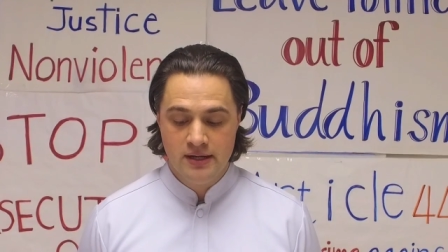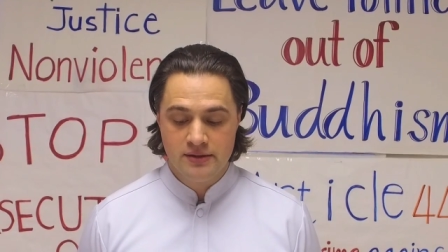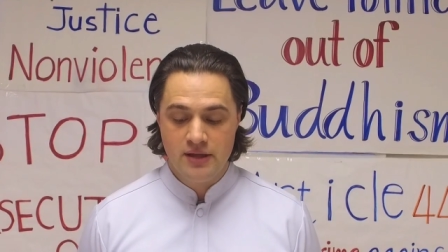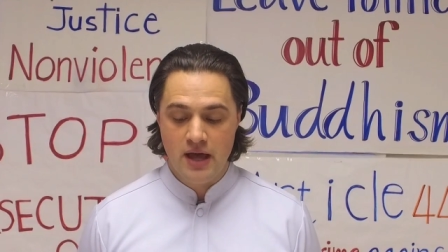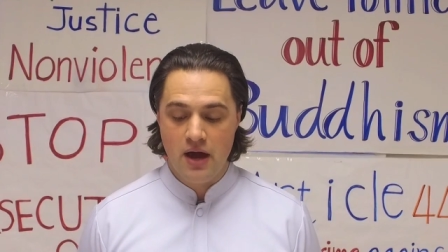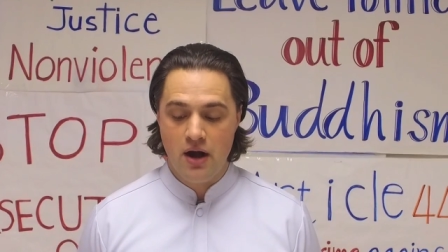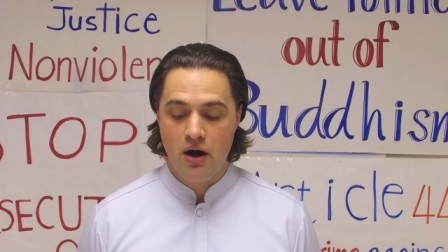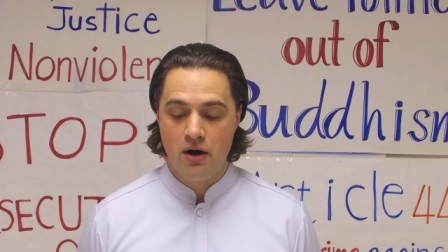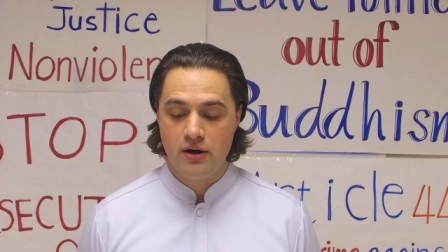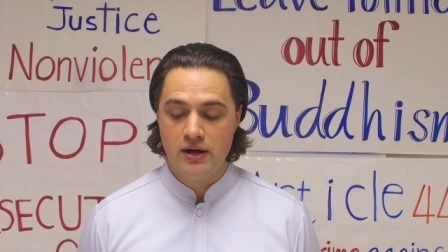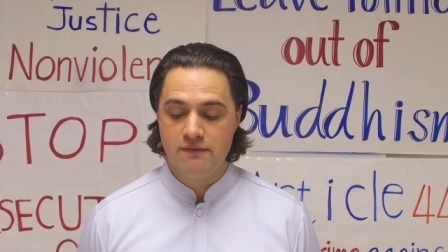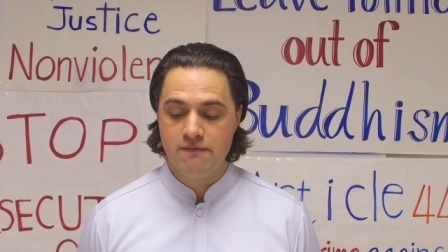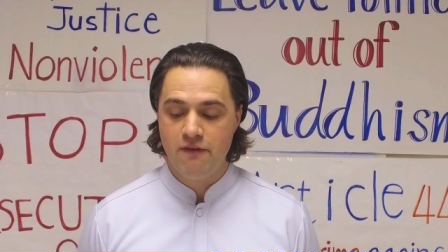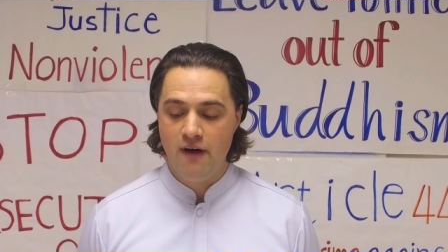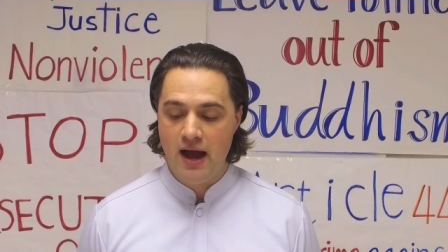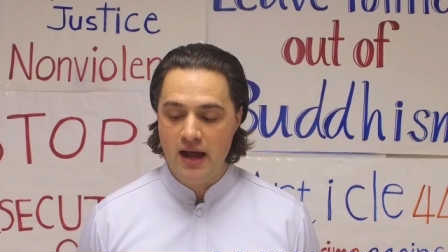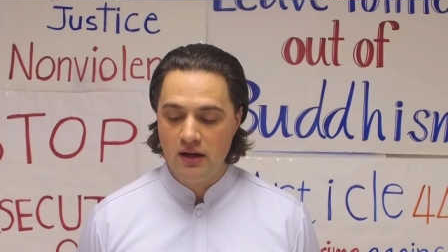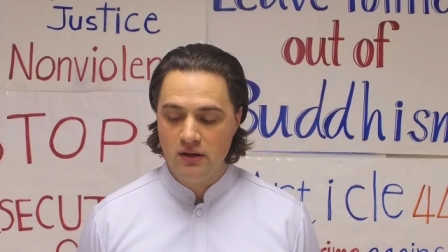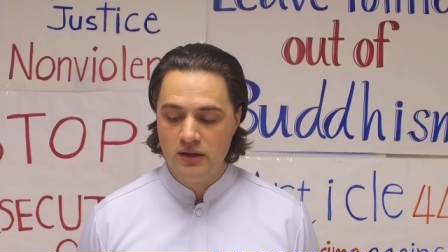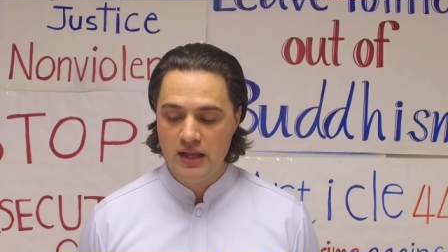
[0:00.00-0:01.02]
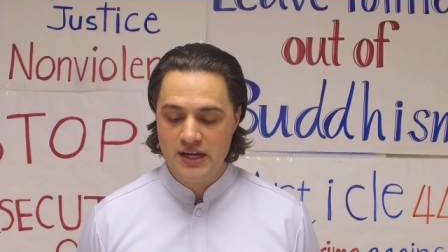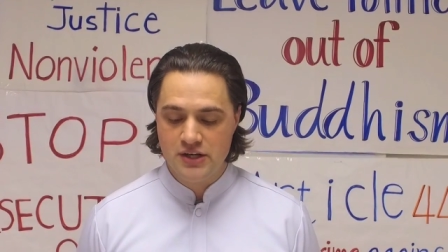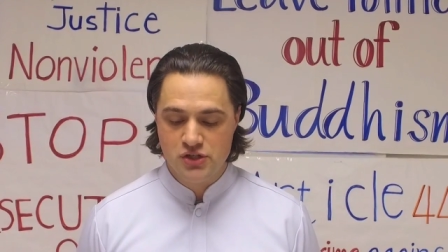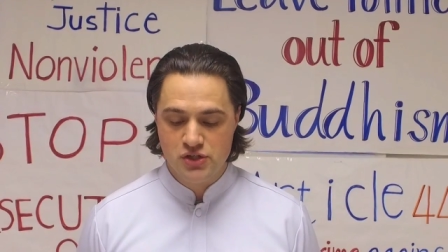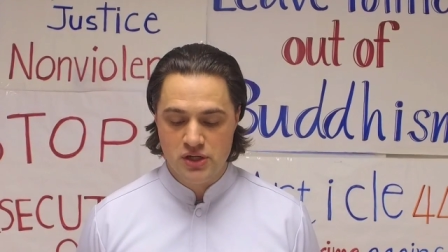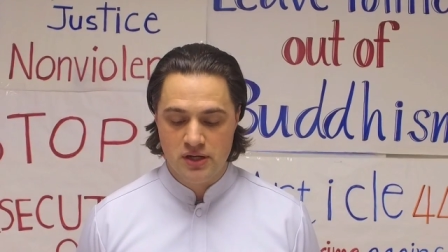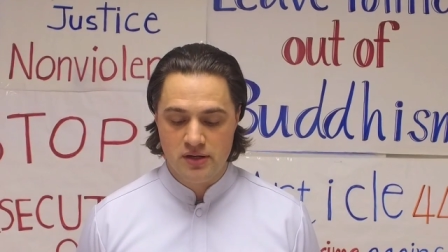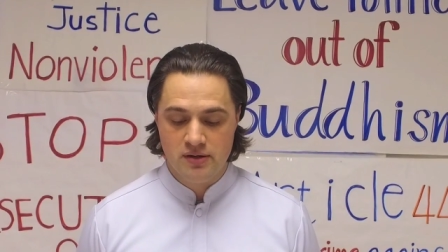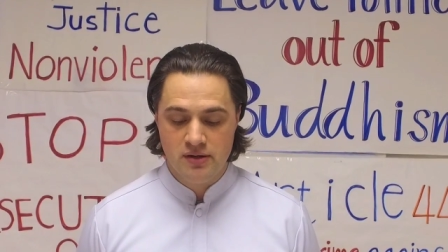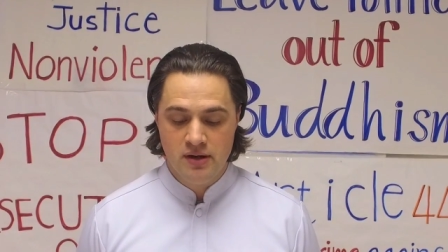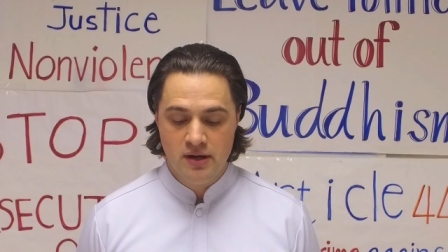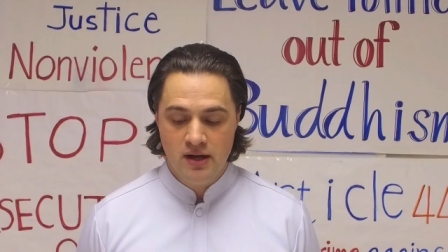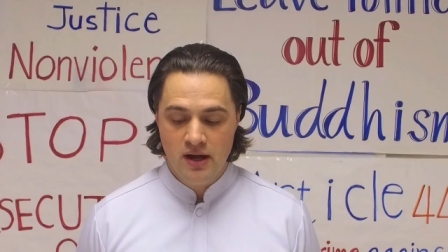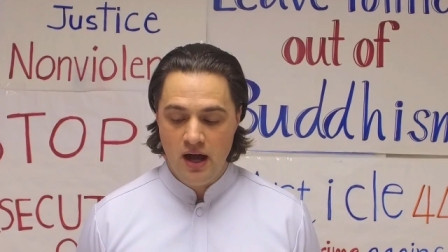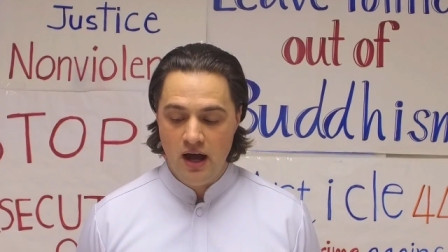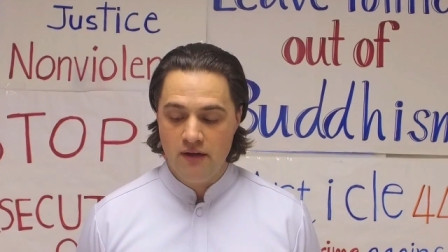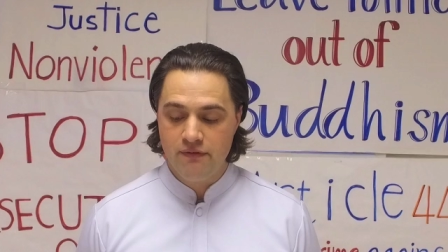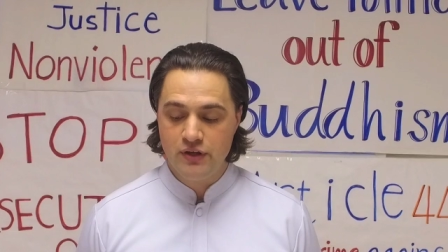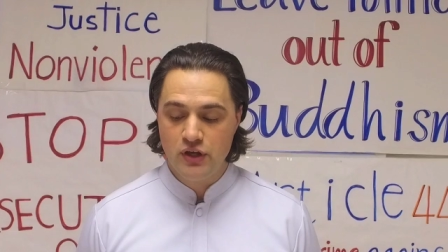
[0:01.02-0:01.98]
that are in violation
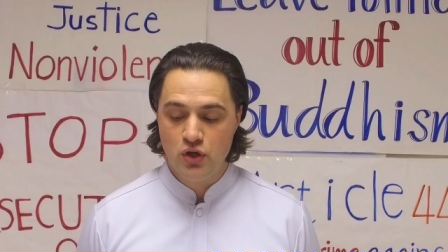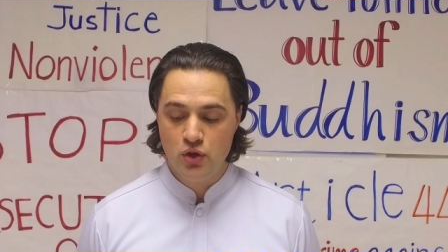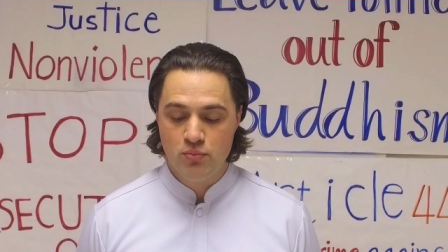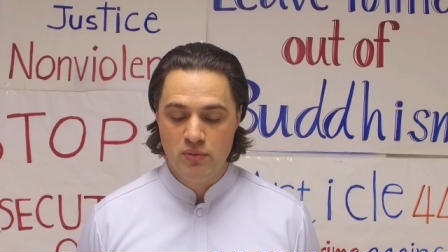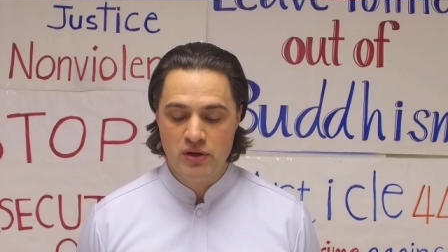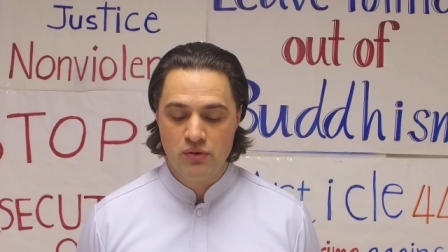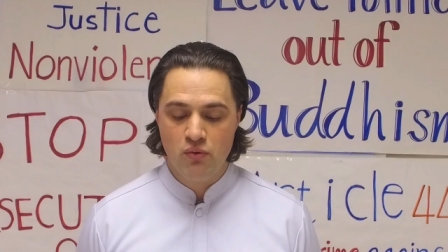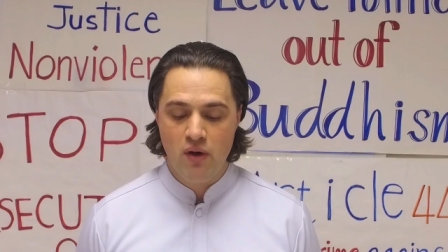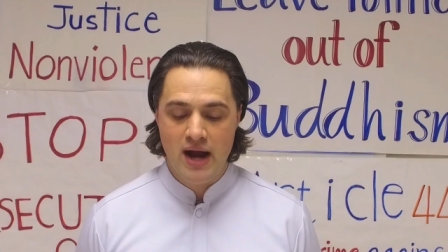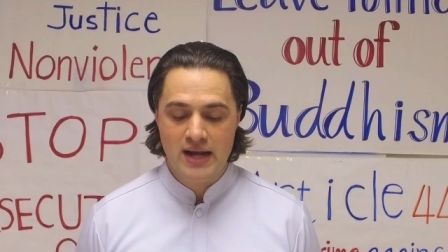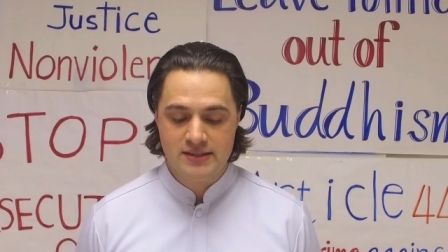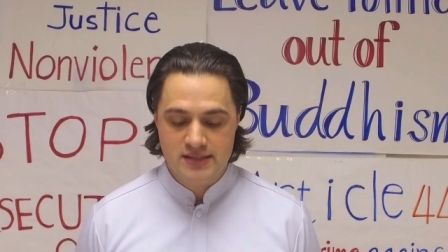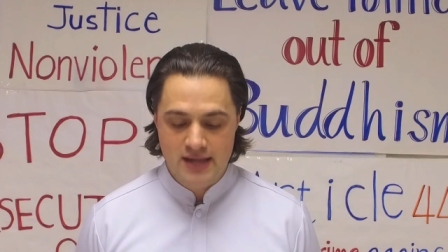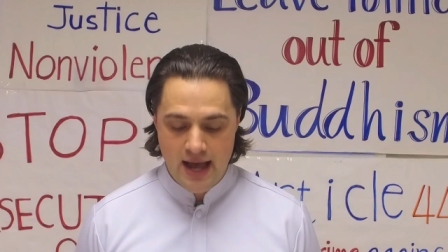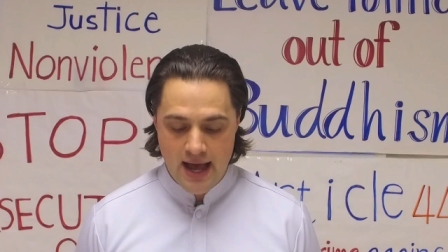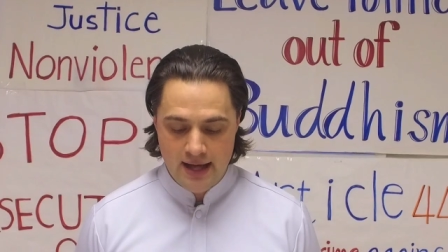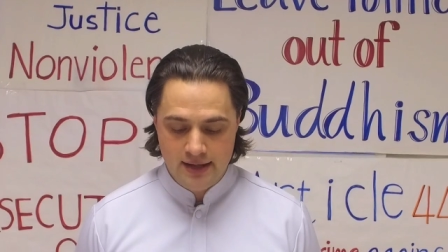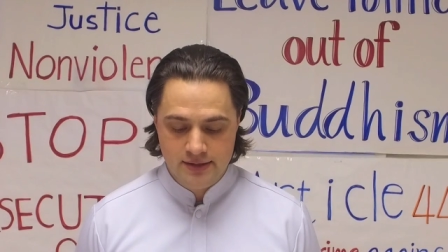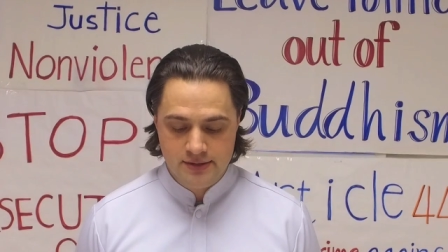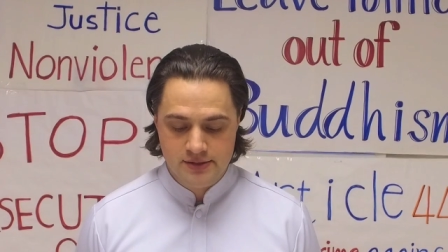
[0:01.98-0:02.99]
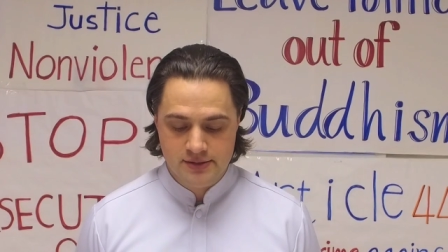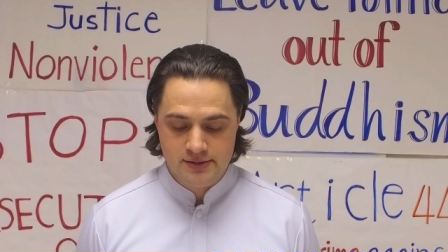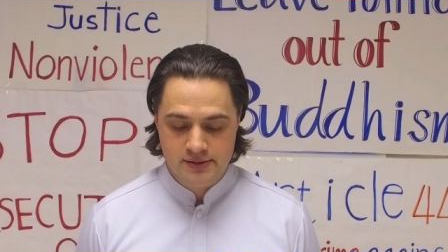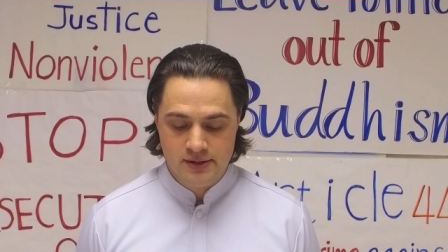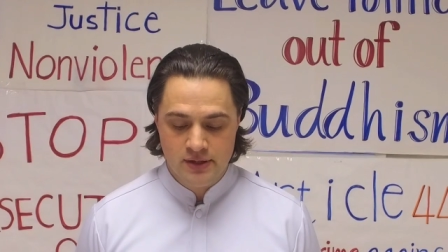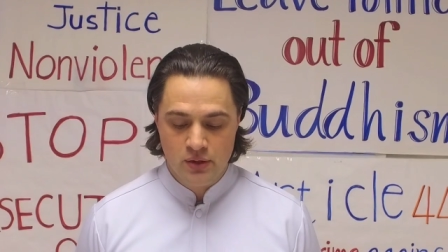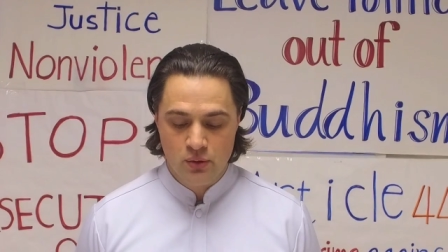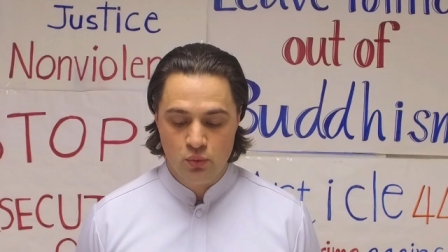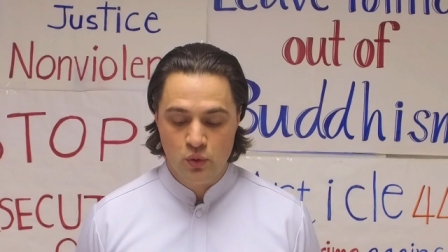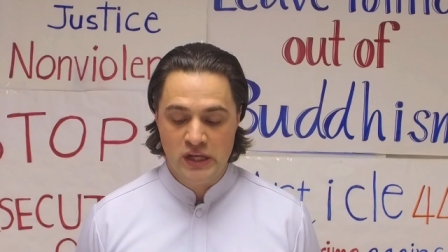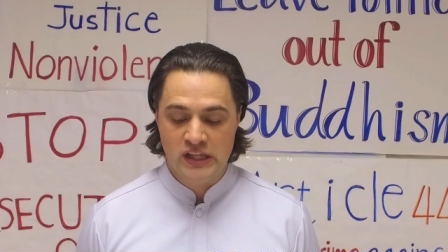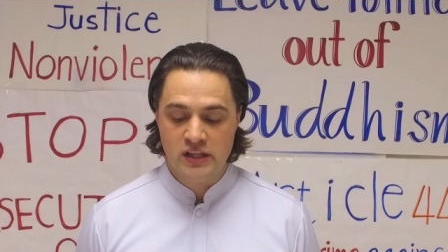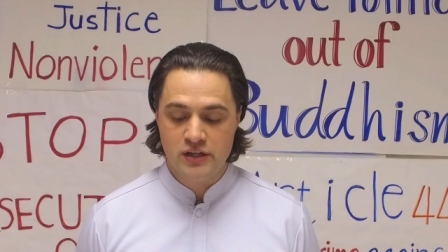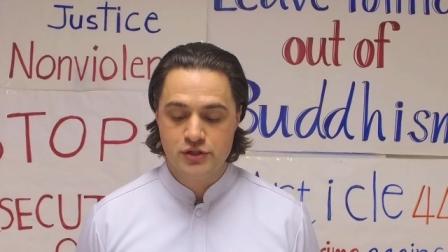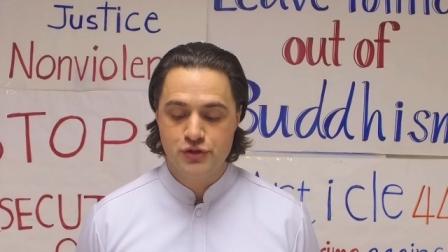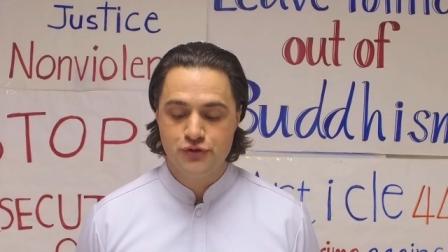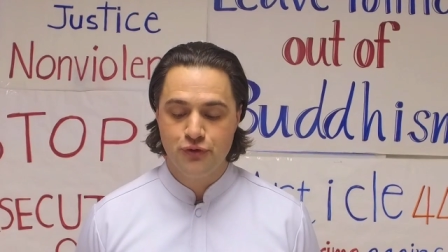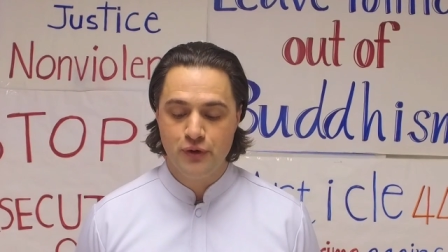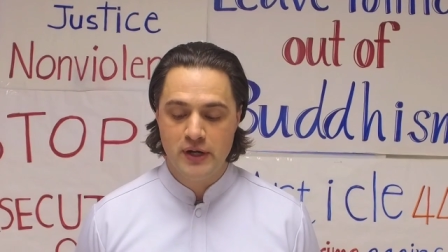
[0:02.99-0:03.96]
of human rights acts,
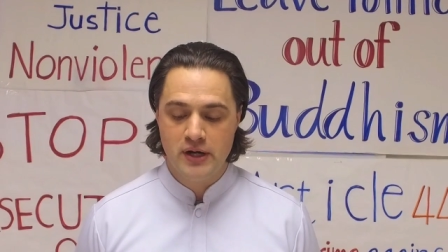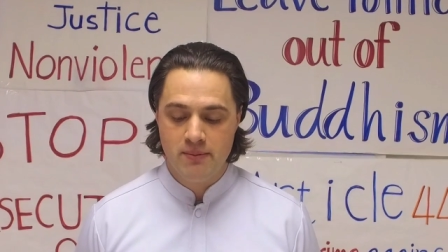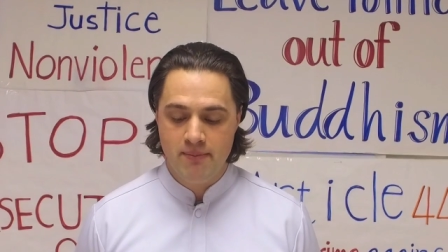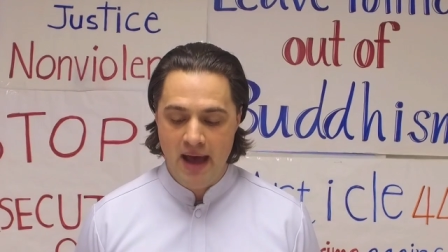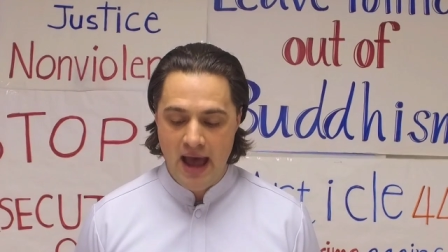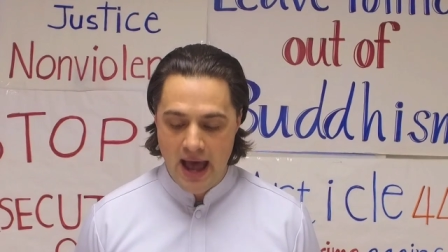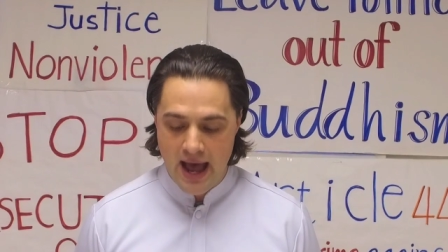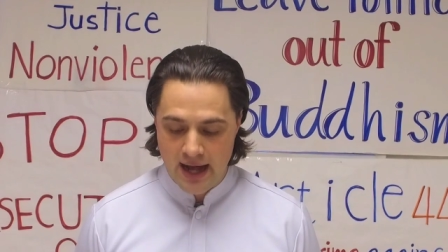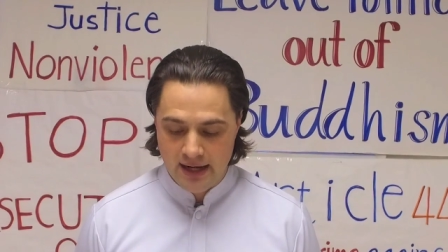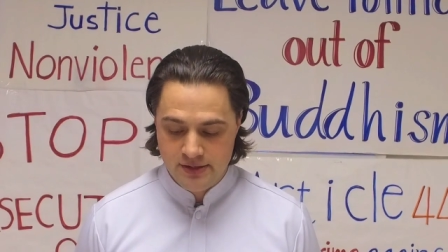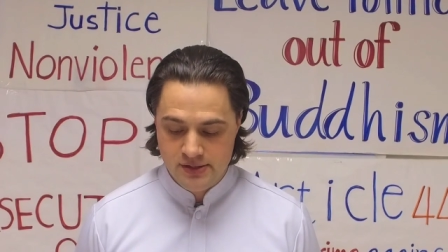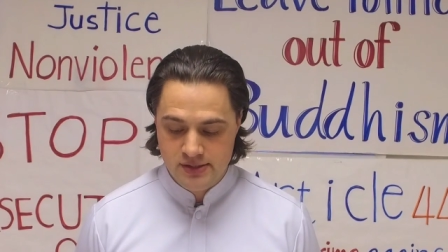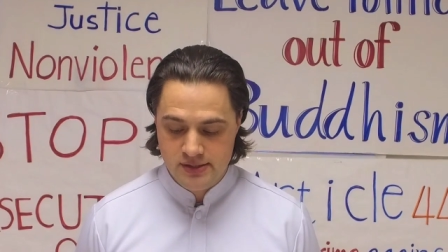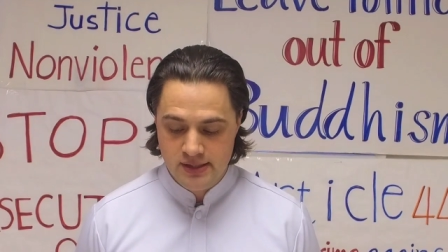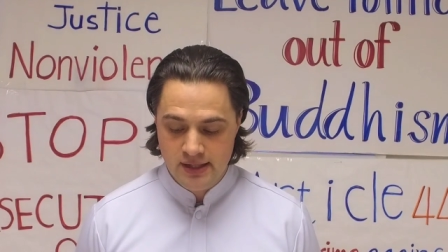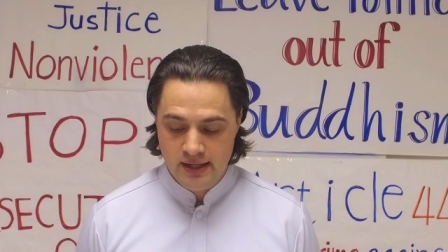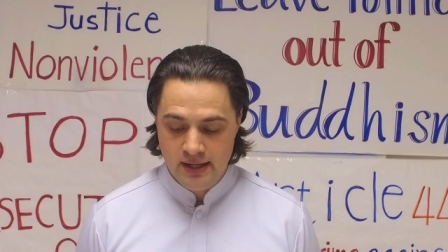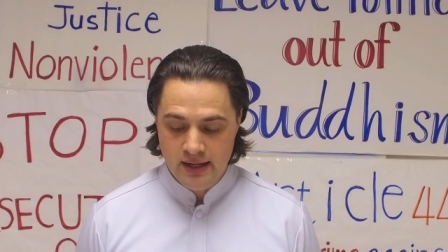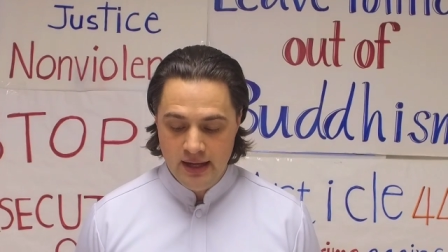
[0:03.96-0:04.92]
religious freedom acts,